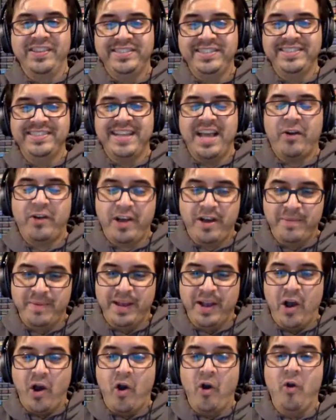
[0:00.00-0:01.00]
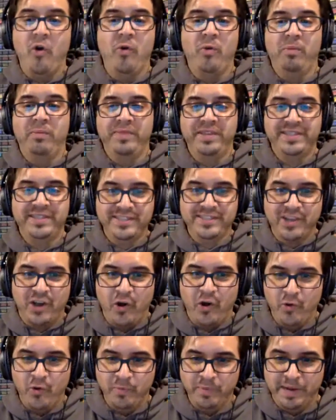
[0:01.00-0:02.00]
is now coming home. This is
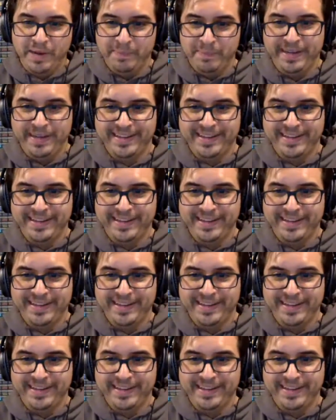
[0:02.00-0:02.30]
homecoming.